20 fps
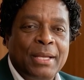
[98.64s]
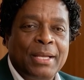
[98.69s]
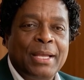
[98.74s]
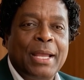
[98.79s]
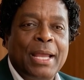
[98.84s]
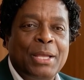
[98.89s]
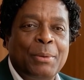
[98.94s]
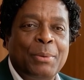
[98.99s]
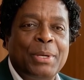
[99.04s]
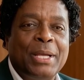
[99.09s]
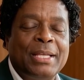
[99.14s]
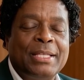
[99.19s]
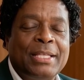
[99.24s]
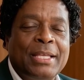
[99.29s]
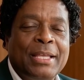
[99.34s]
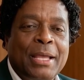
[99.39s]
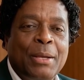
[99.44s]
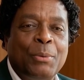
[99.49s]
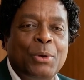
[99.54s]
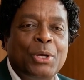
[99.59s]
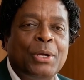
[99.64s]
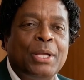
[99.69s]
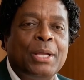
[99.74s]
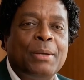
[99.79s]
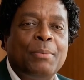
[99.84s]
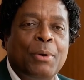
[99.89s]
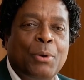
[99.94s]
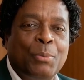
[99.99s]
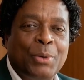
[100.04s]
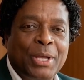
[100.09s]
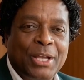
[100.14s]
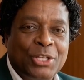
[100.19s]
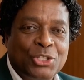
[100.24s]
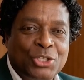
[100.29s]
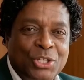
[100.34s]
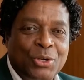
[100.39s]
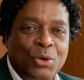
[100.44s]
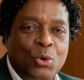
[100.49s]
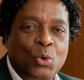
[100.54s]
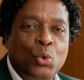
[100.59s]
keeping similar
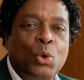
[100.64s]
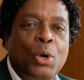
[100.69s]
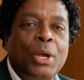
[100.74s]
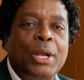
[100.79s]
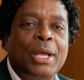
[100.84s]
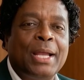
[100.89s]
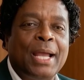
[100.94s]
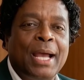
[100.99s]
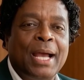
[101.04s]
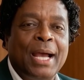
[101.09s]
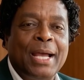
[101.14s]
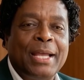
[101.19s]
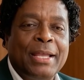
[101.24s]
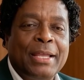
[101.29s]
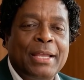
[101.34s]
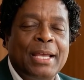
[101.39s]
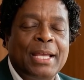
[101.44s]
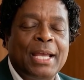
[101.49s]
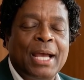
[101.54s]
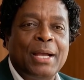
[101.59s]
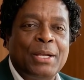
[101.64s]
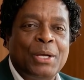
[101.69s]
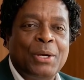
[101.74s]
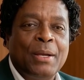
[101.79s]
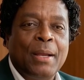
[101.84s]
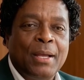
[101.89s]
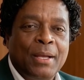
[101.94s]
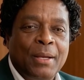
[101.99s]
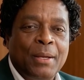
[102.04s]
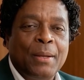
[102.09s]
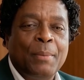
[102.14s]
information organized together.